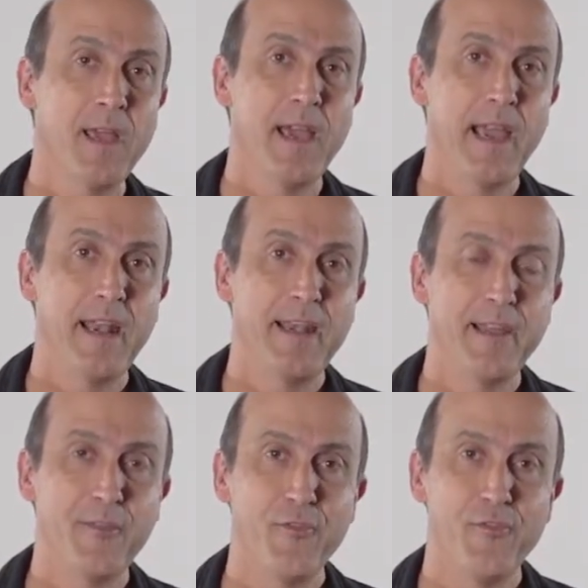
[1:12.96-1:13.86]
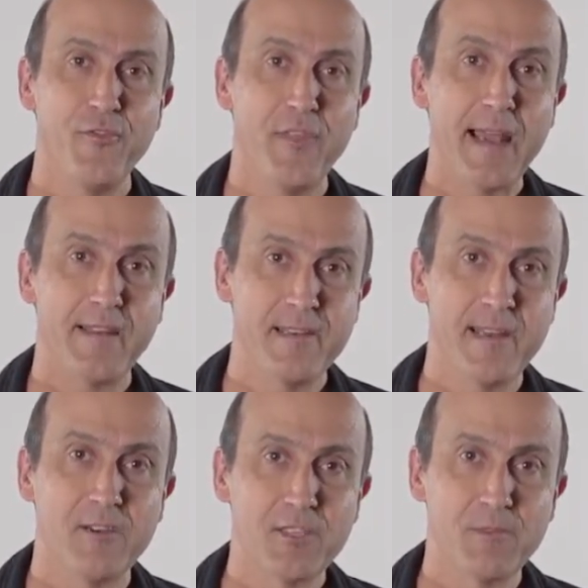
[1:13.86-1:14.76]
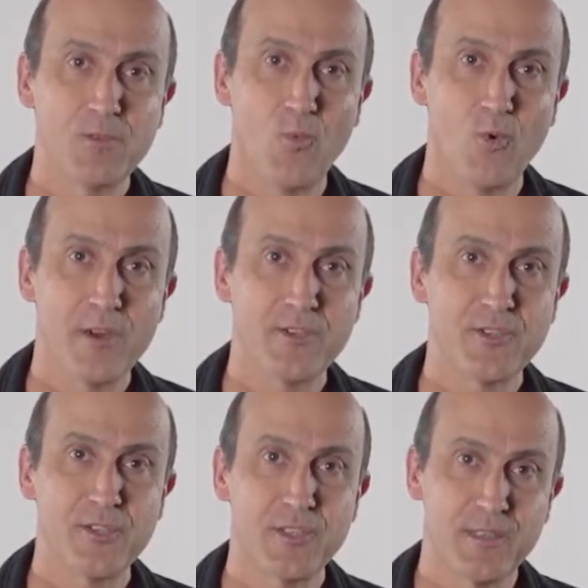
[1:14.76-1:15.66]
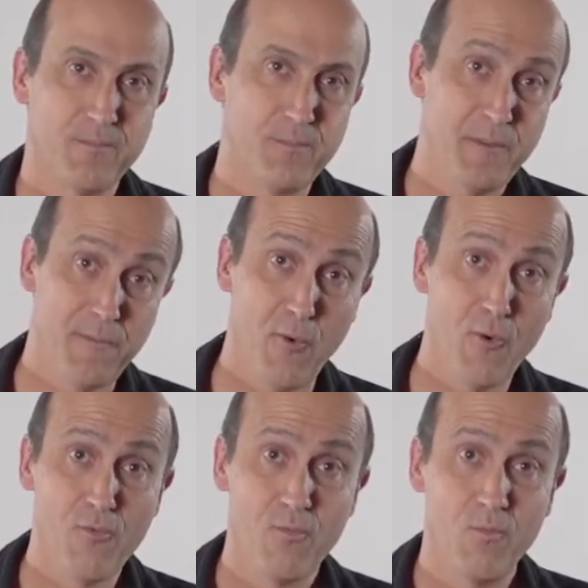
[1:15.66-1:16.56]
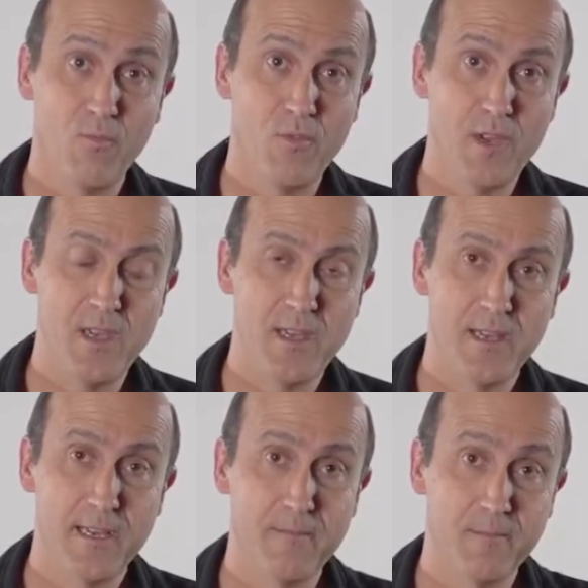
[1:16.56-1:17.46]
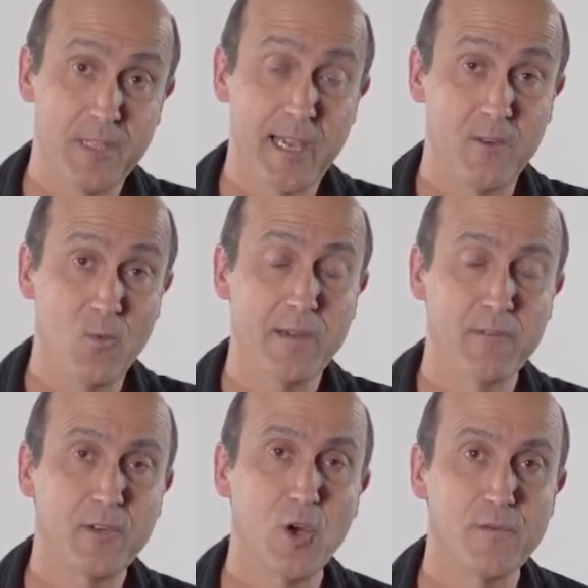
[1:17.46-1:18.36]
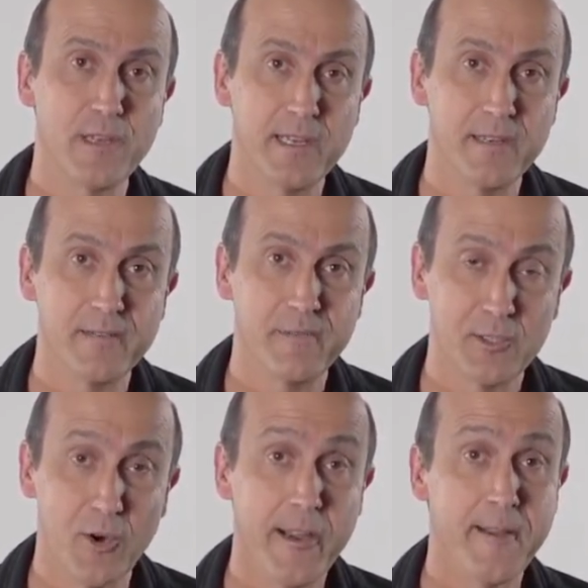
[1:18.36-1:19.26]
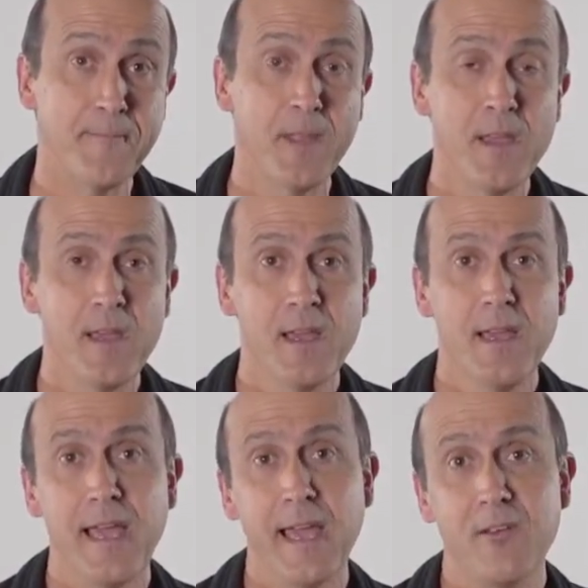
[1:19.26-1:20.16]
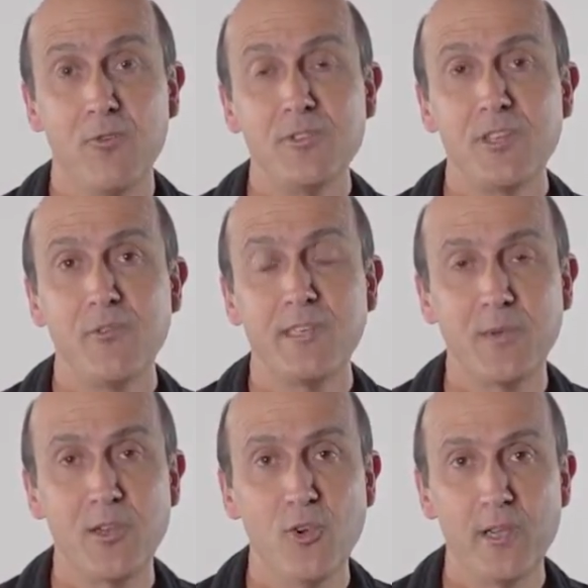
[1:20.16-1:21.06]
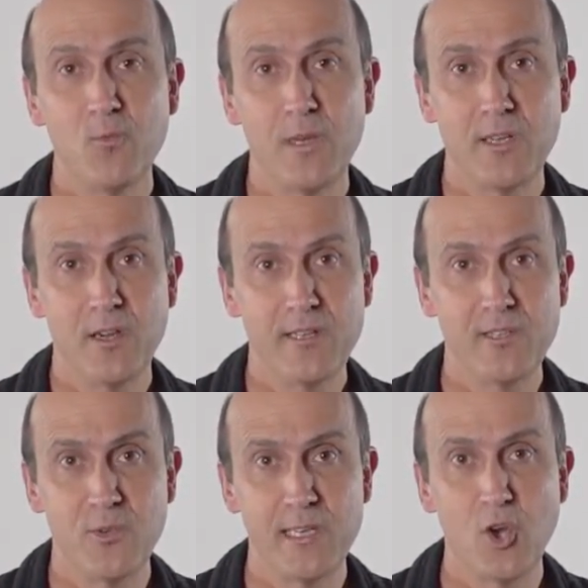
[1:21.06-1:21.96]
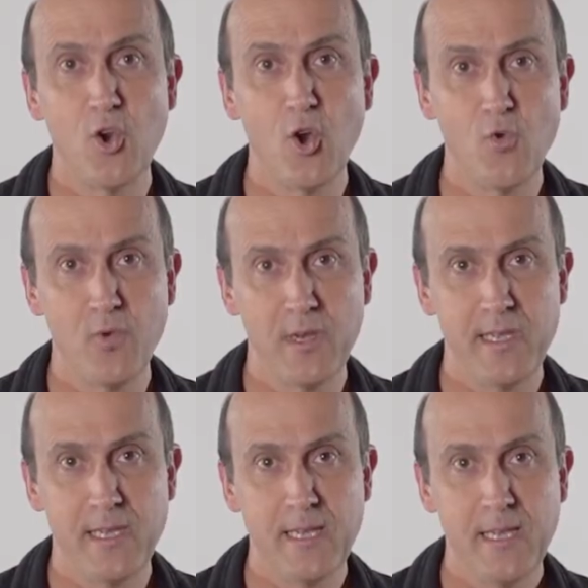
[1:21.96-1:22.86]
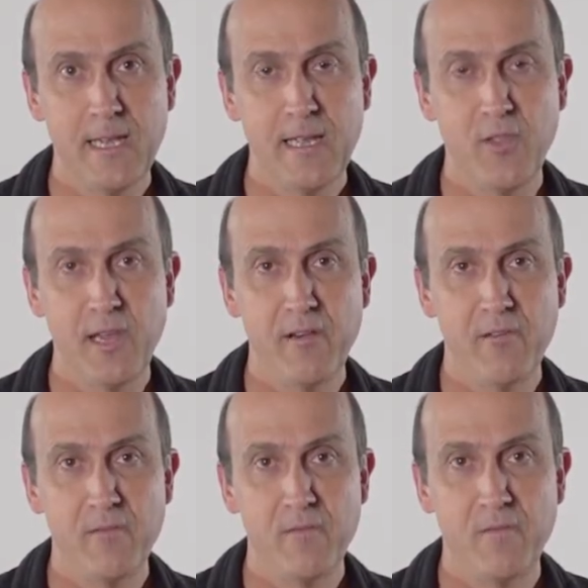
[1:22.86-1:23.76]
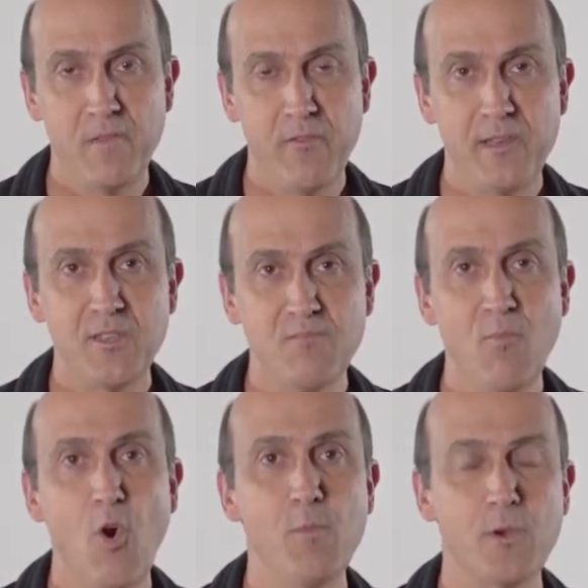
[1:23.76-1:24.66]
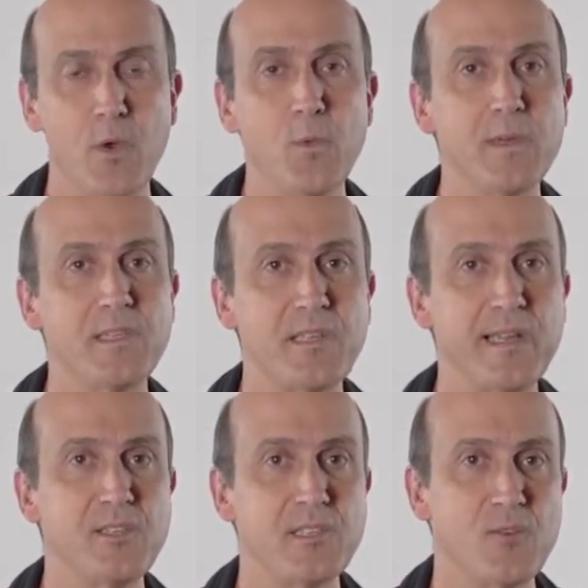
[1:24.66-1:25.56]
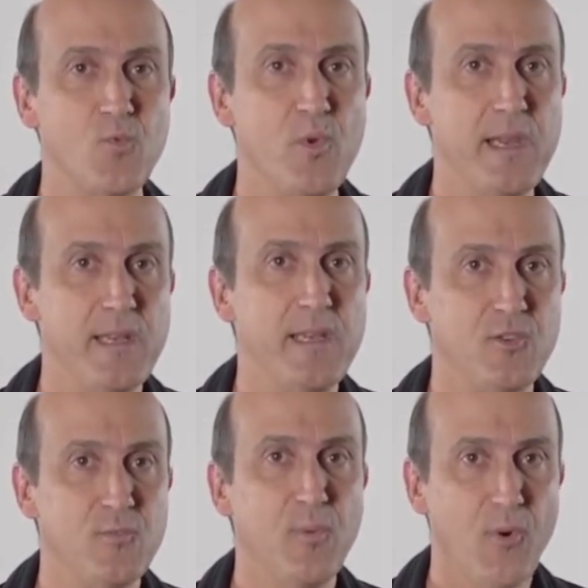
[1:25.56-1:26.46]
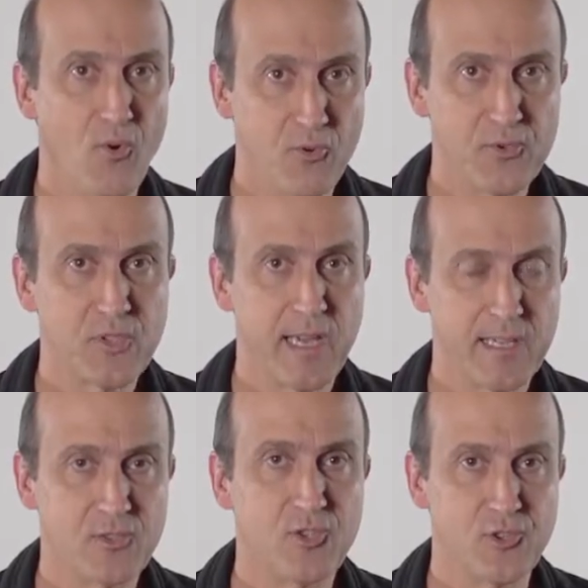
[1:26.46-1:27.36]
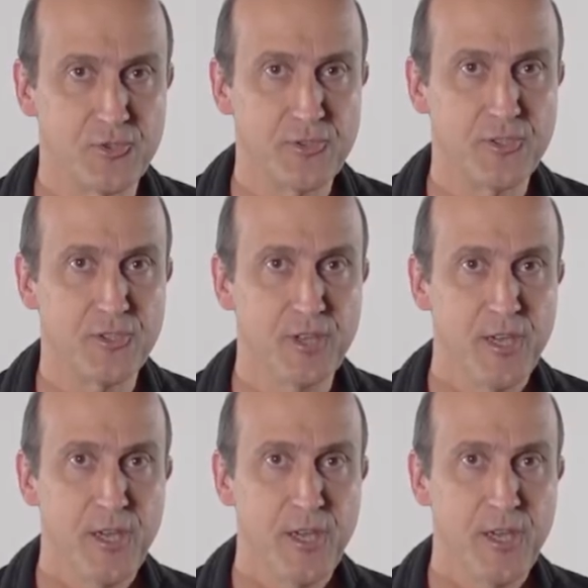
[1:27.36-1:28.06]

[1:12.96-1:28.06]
And that announcement was before the second wave of COVID in Victoria. And also, as we look at what God is doing globally, there is a moment when we're sensing we need to pause as a church.